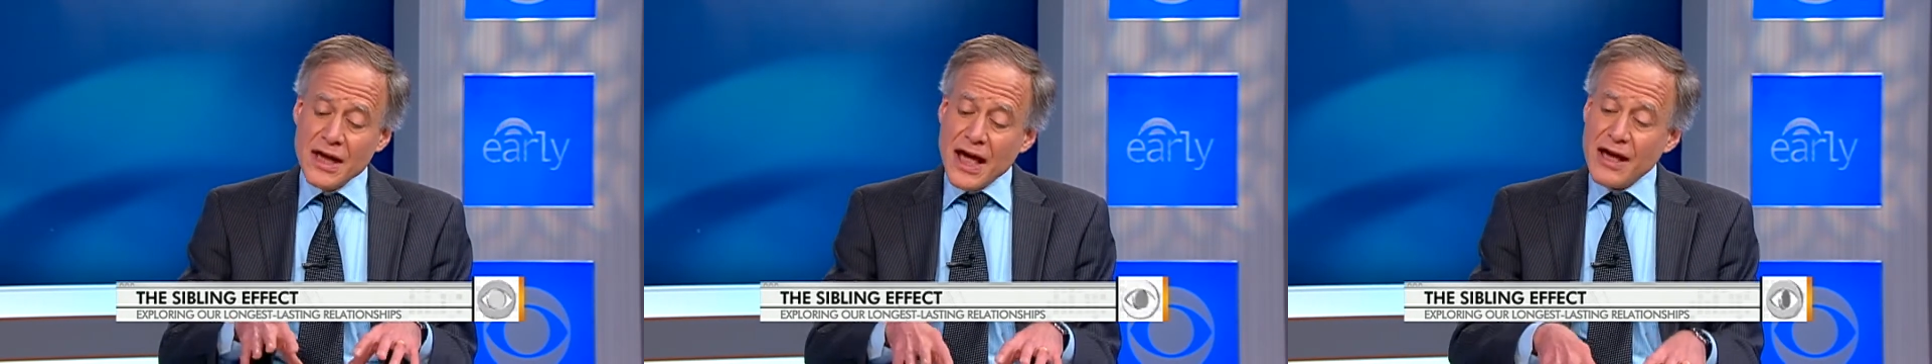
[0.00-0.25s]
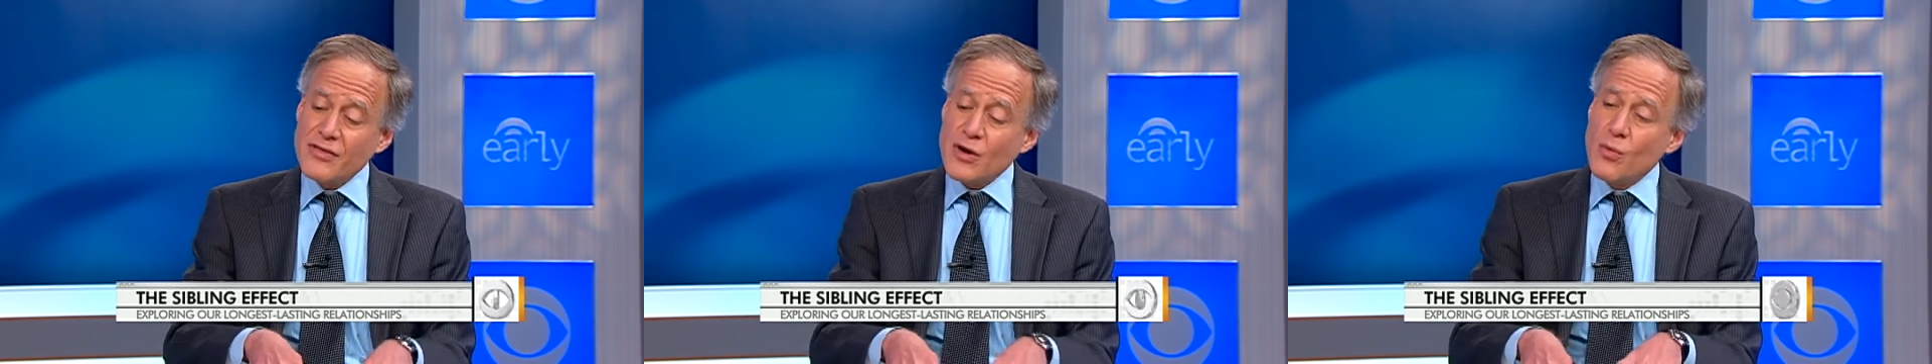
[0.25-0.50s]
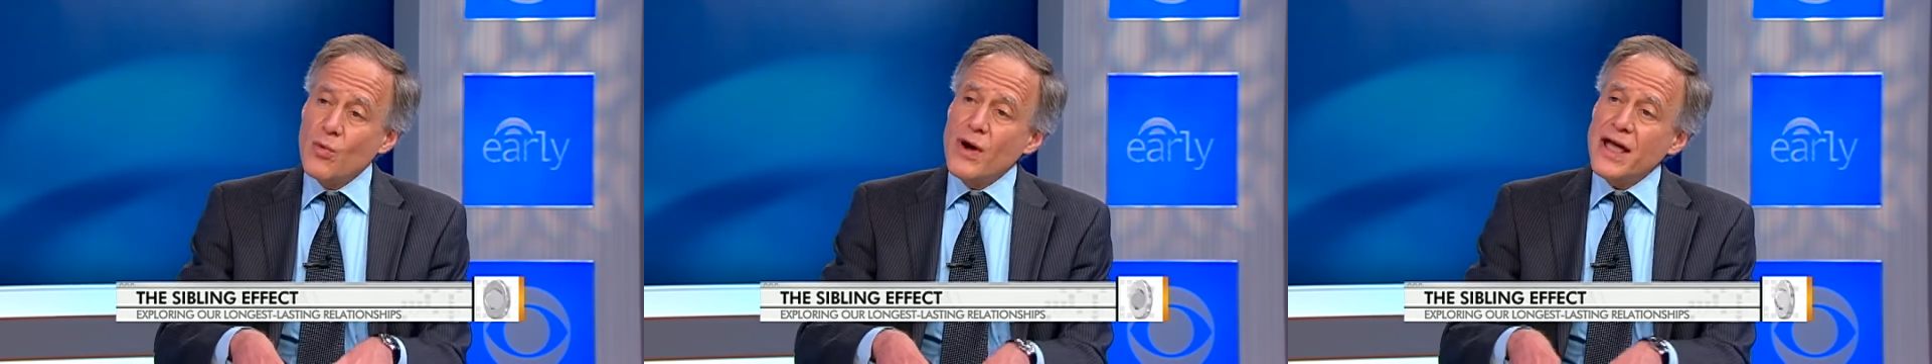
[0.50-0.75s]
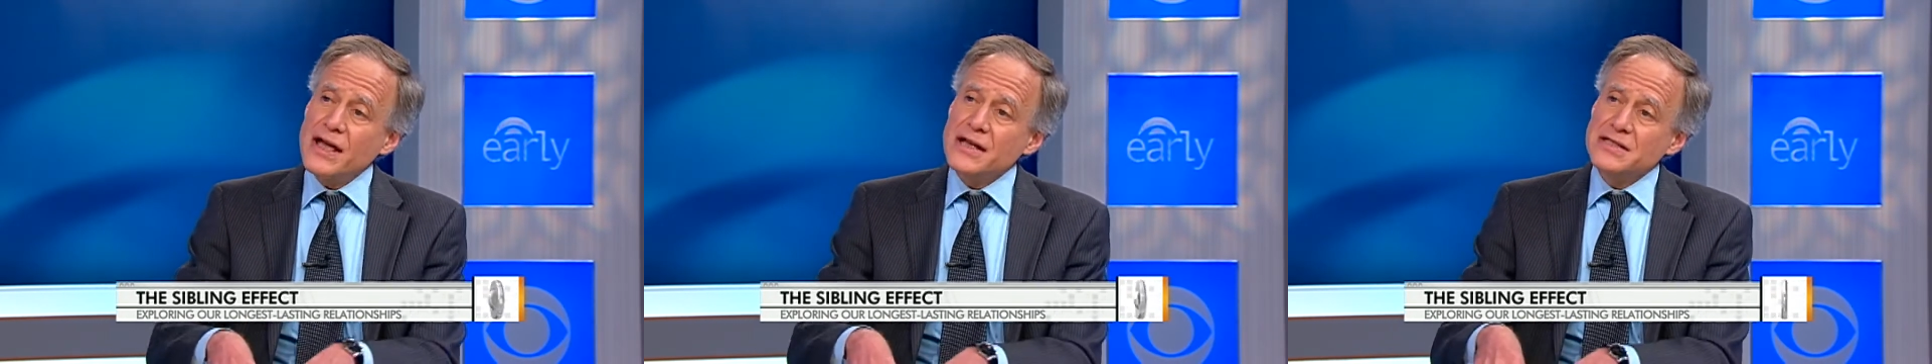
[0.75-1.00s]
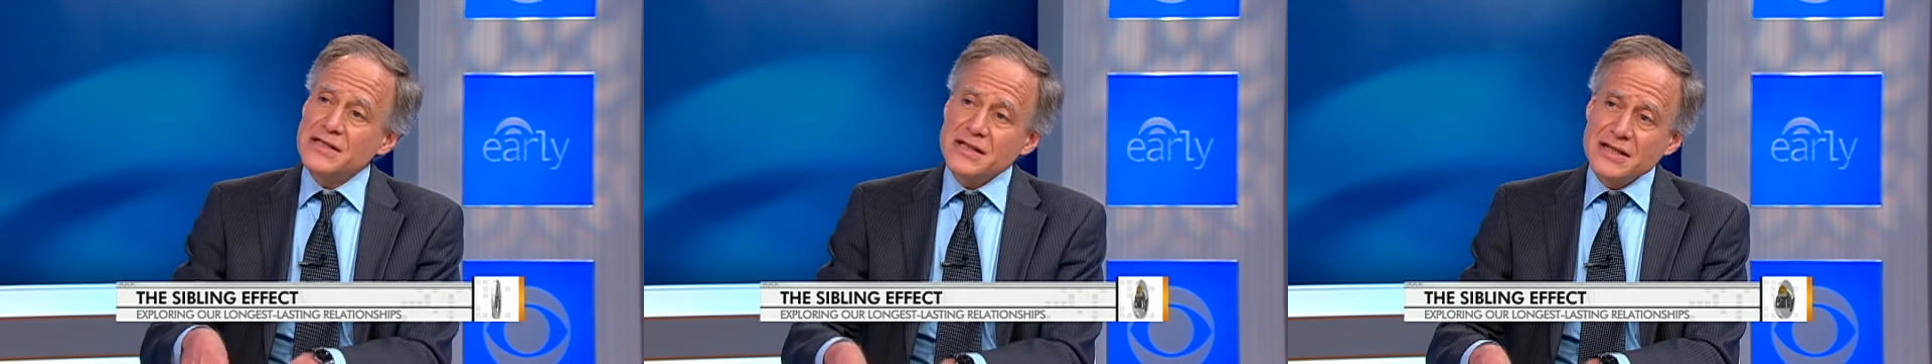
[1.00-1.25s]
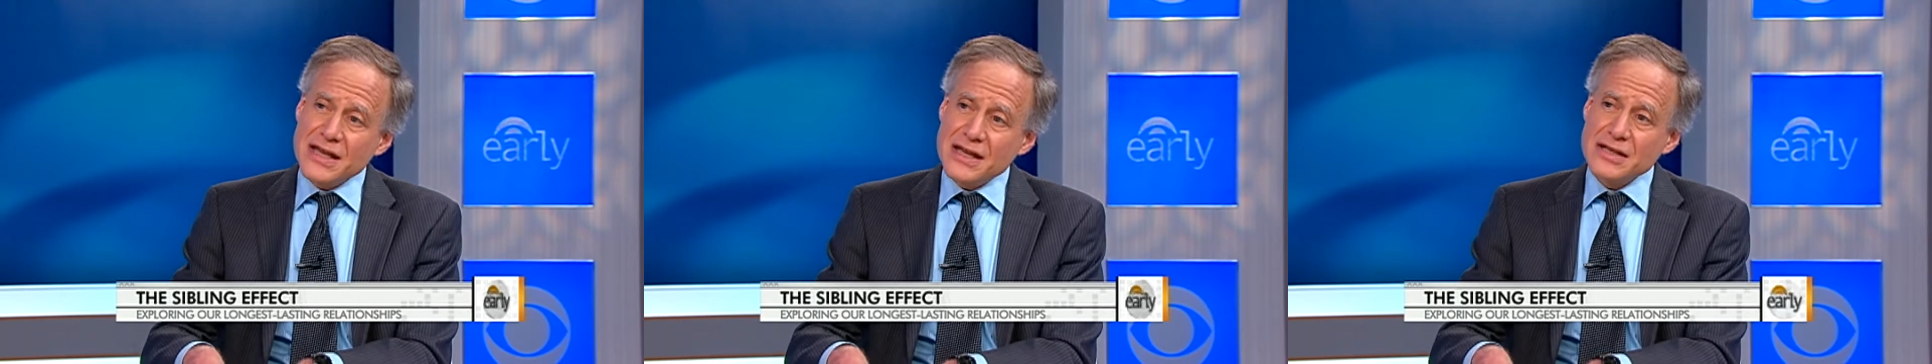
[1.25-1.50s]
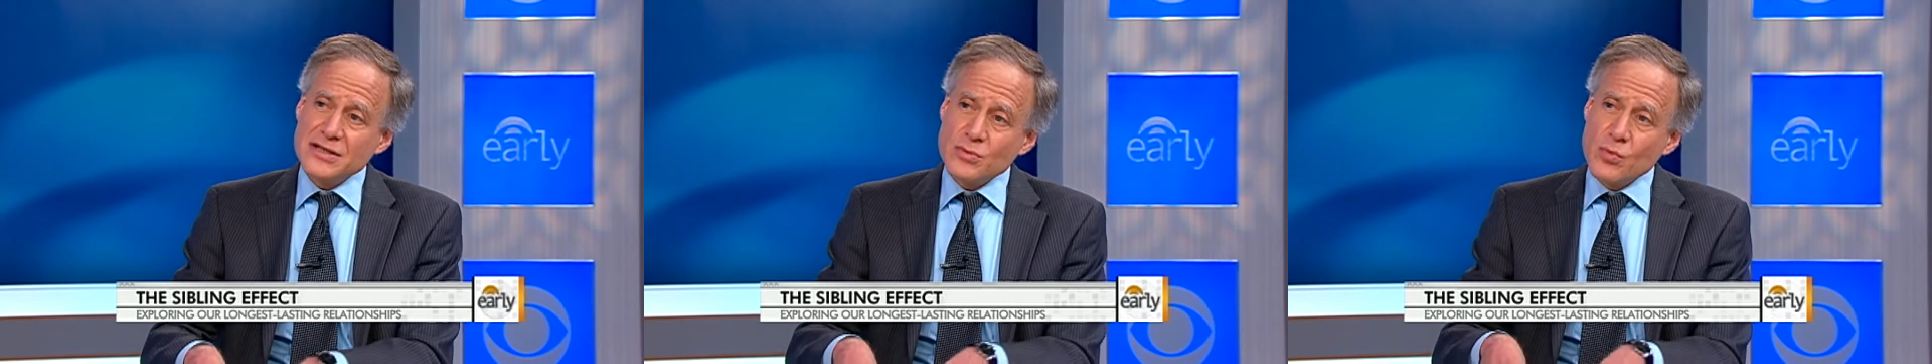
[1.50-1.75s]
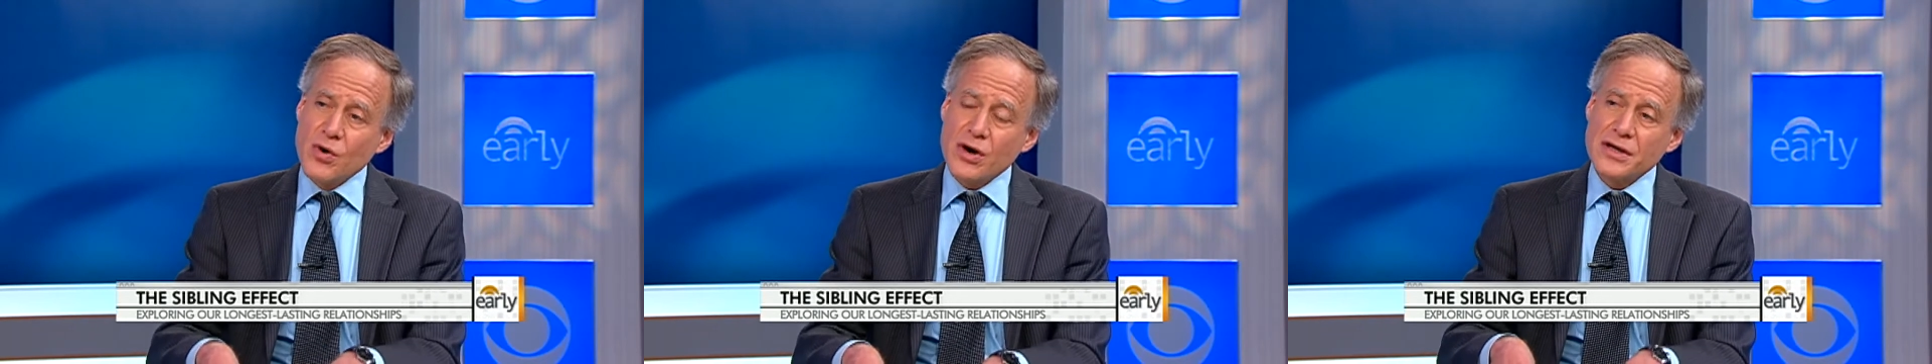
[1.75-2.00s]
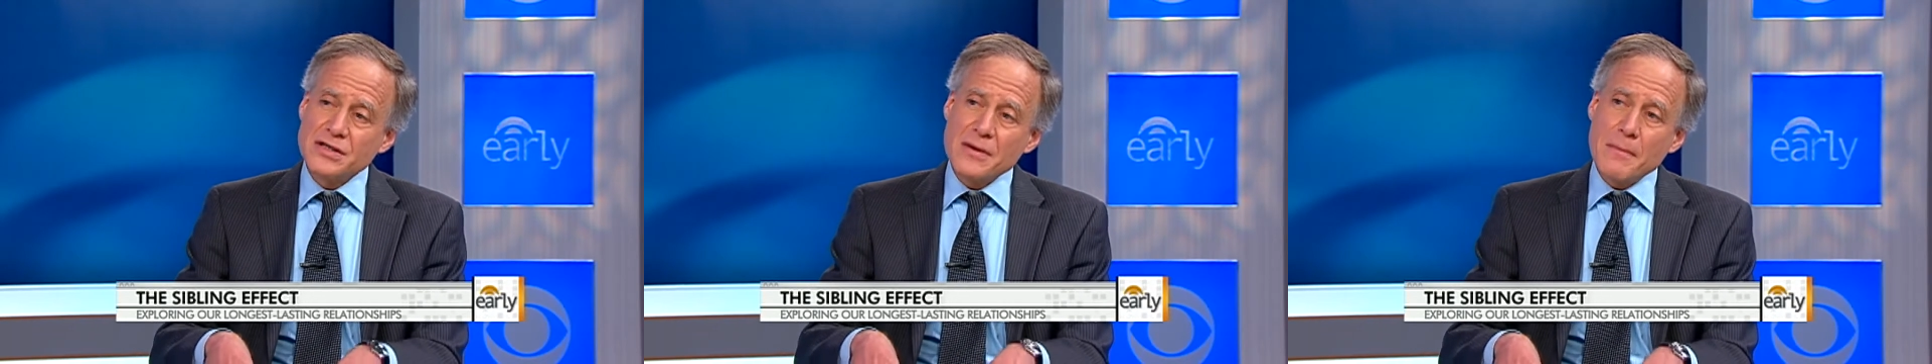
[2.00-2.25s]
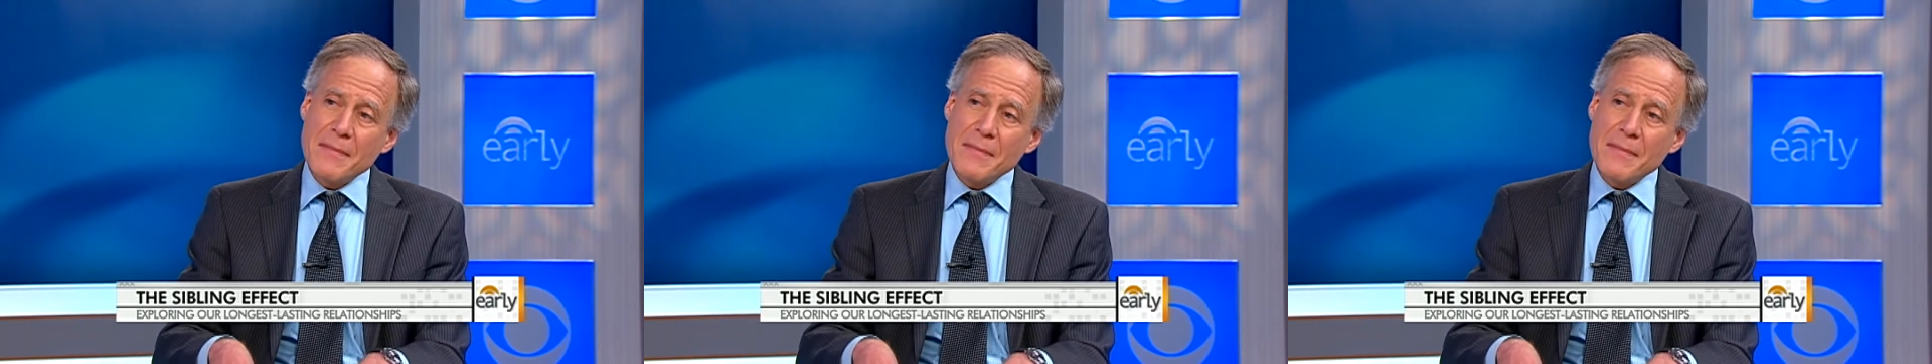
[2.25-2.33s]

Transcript: and they're ways that kids work to